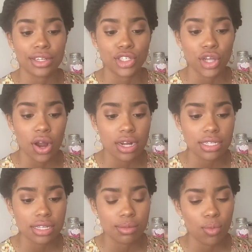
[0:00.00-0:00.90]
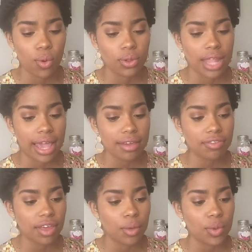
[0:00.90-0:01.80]
a jar to the moral
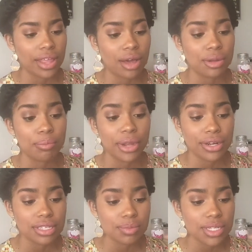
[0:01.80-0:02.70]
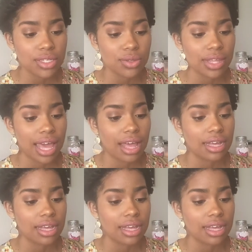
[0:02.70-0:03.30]
life and without embarrassment to the